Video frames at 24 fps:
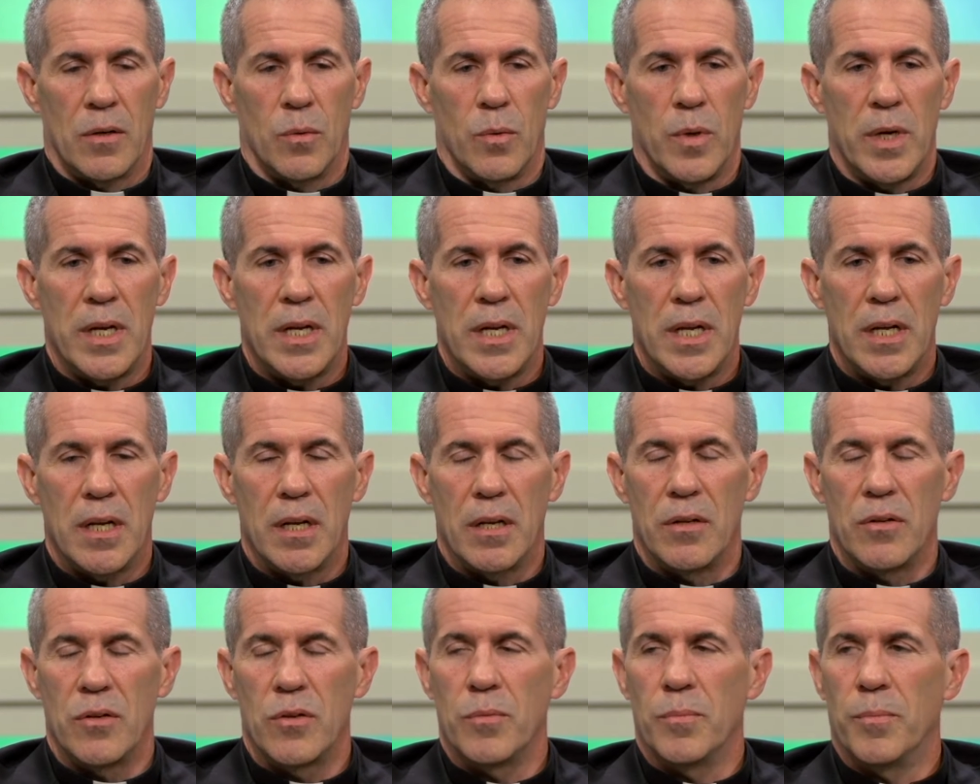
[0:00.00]
we need
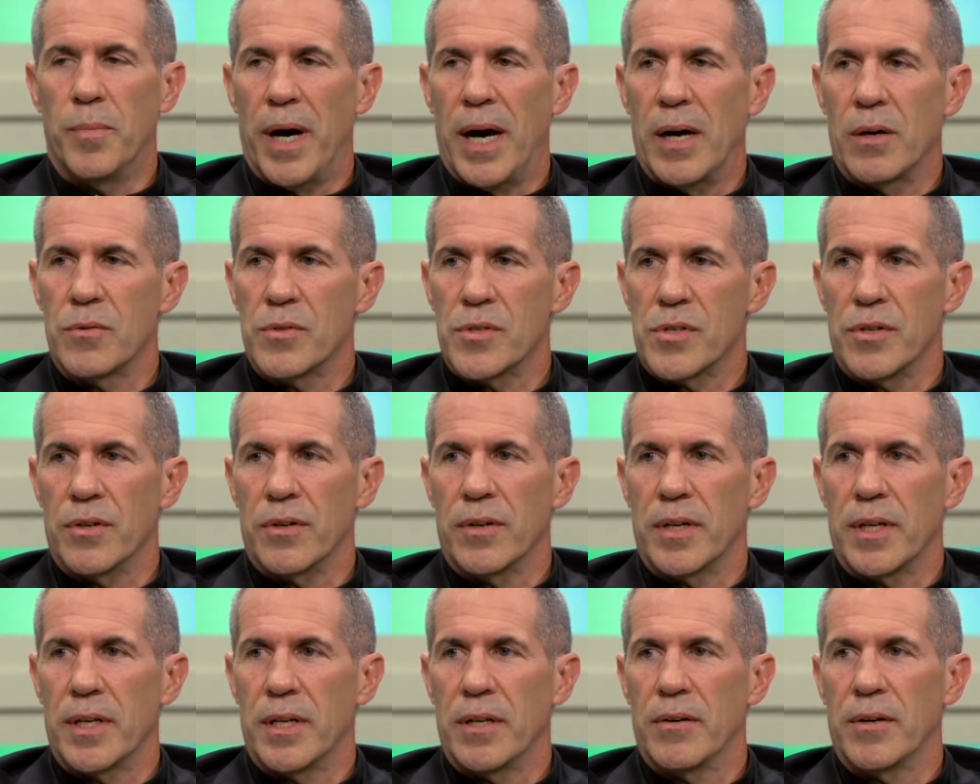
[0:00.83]
a new
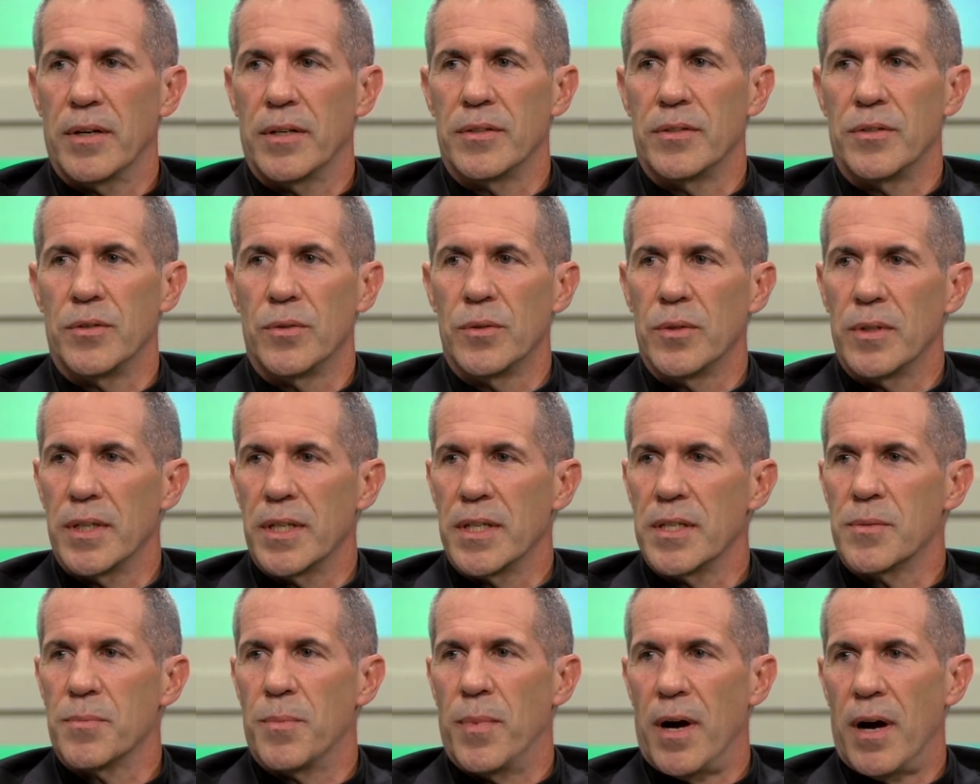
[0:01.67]
bouncer here at
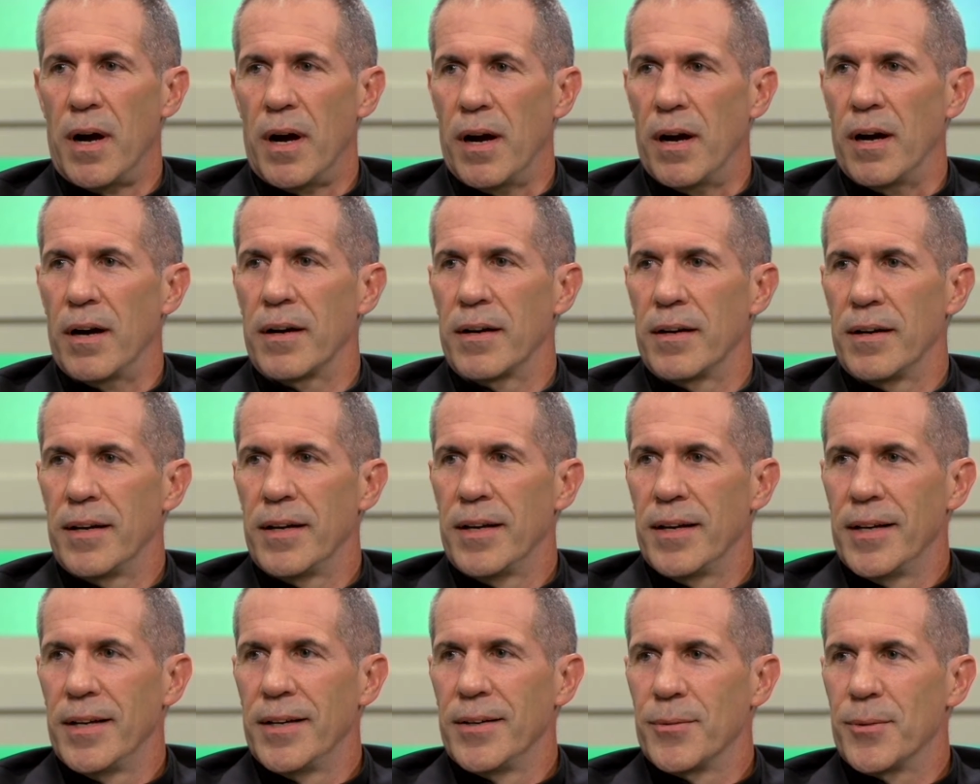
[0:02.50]
Dooley's Bar,"
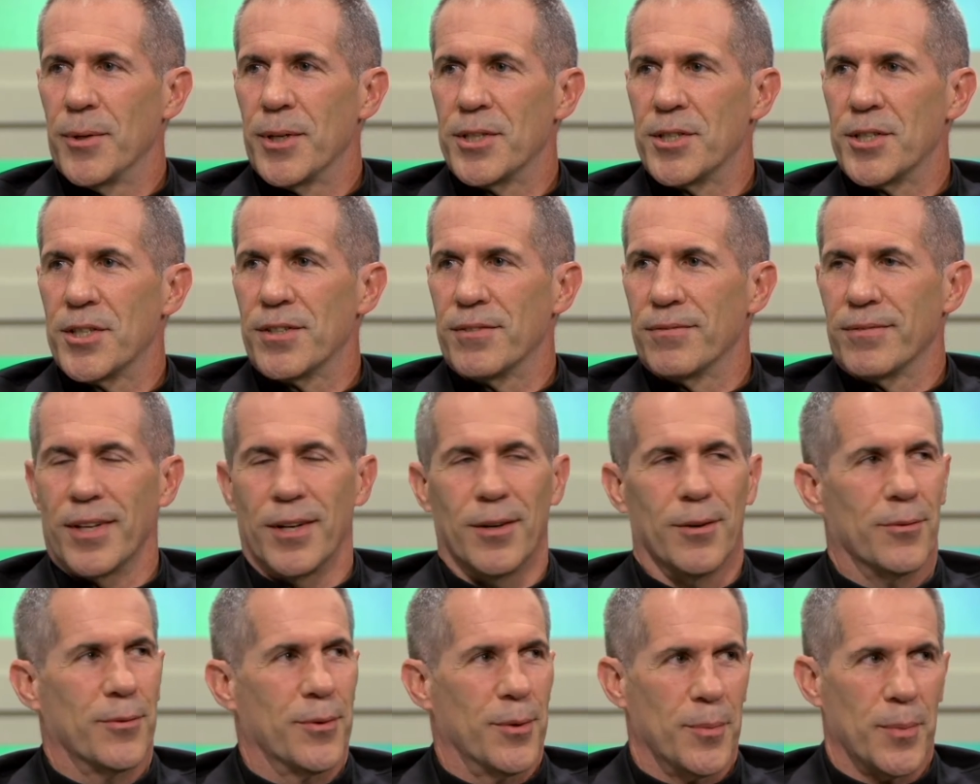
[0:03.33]
which, you
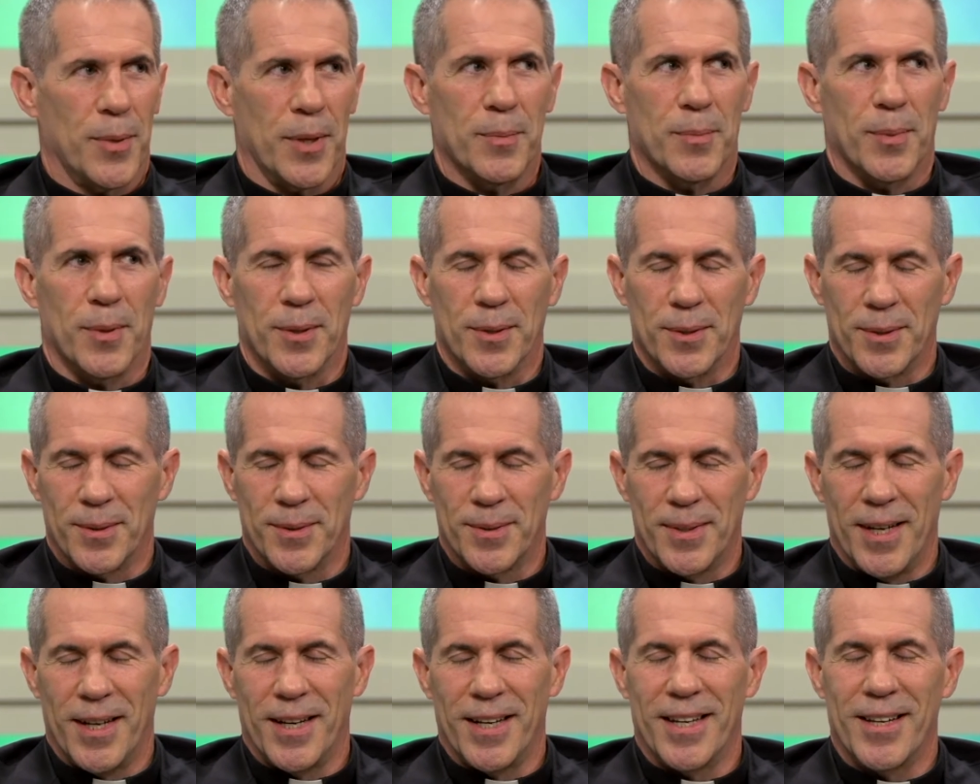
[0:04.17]
know, for people,
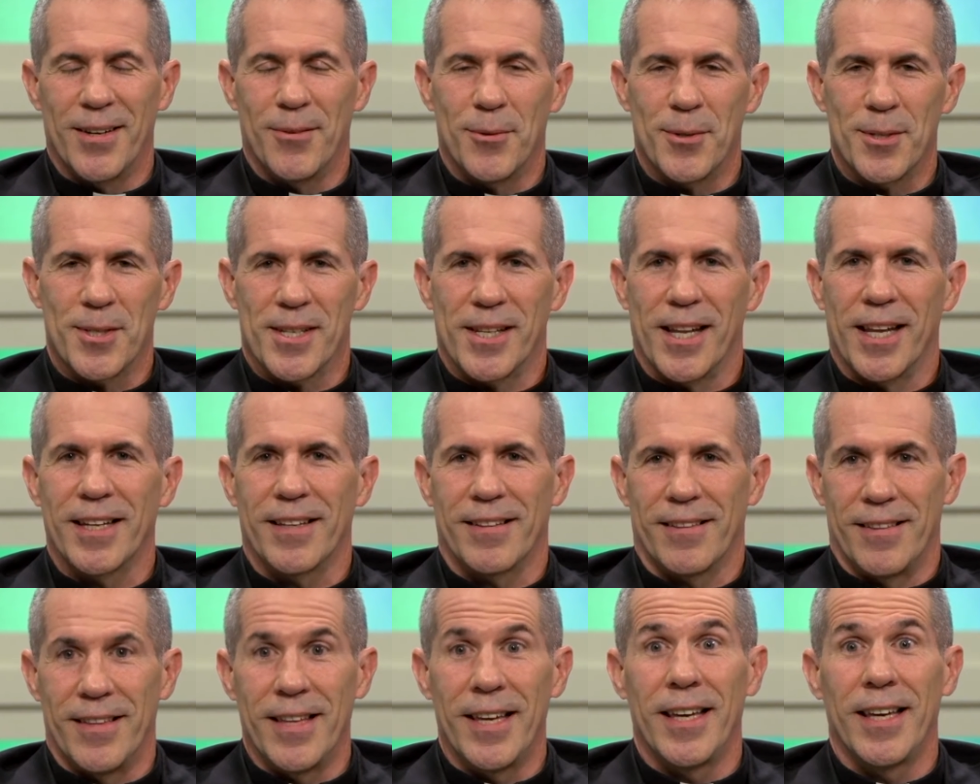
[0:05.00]
now it was
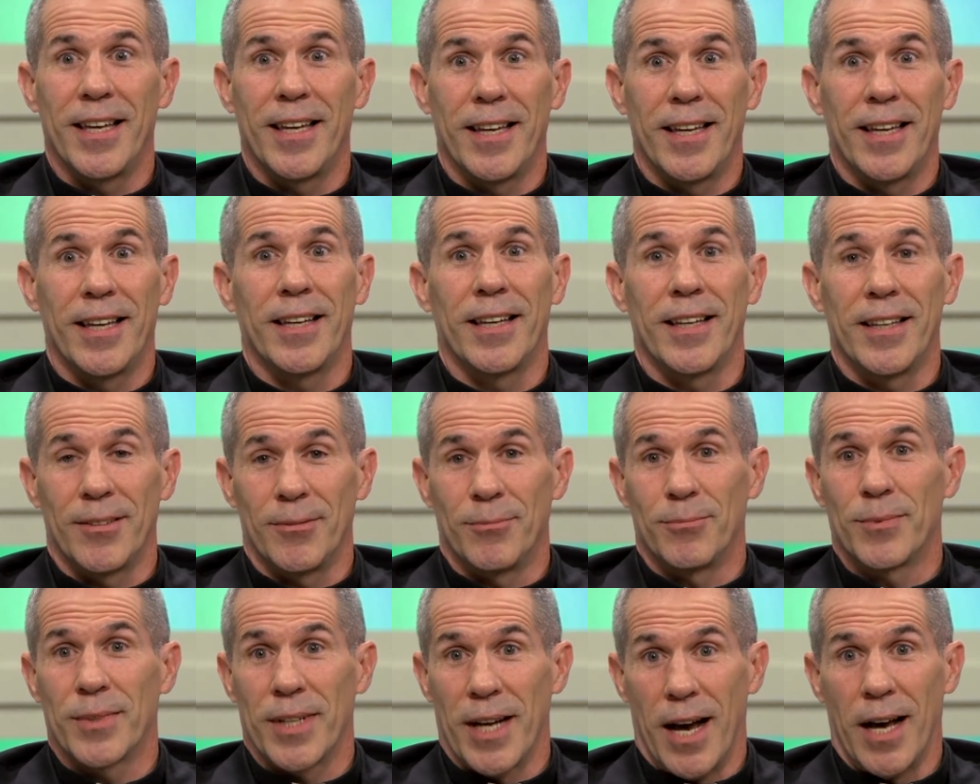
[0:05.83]
like the
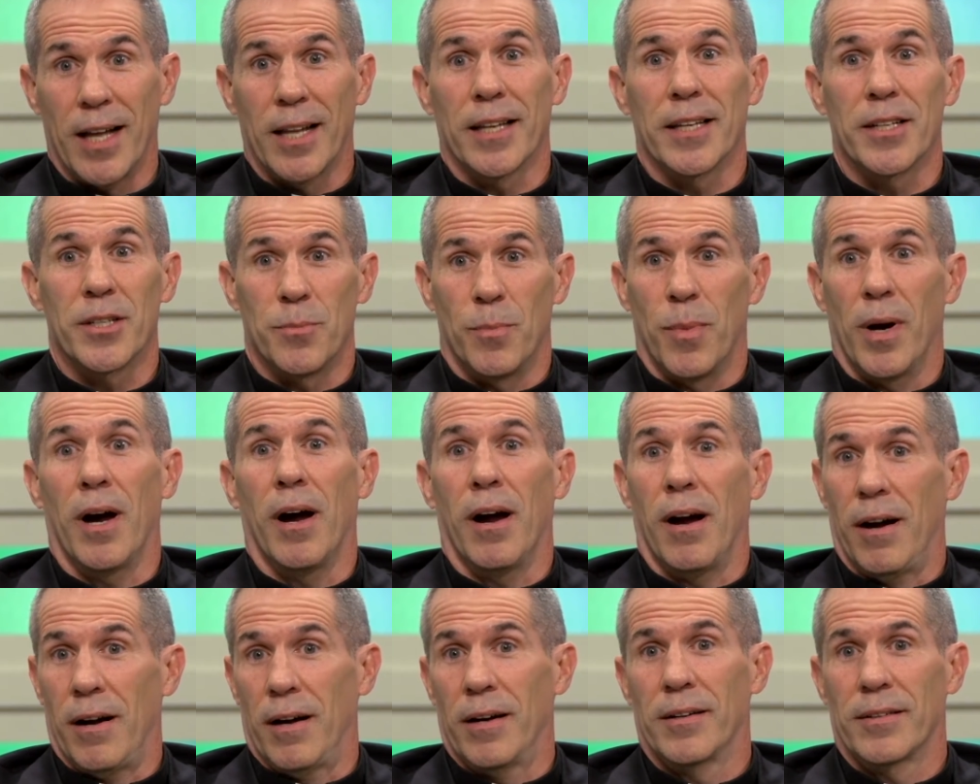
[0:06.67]
college
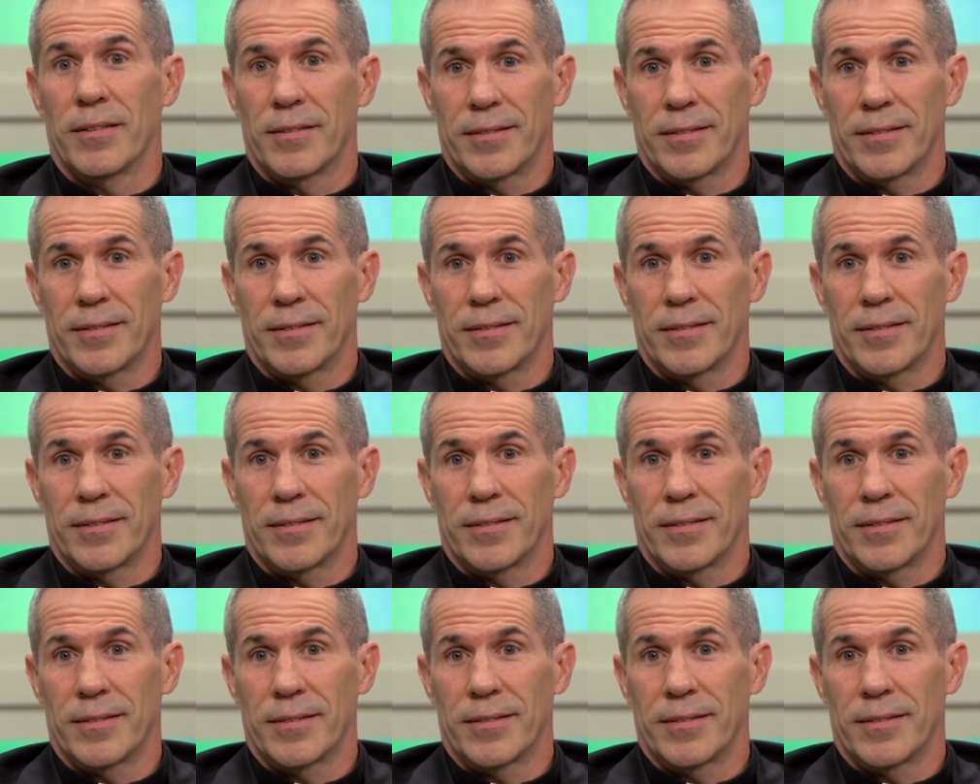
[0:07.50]
bar.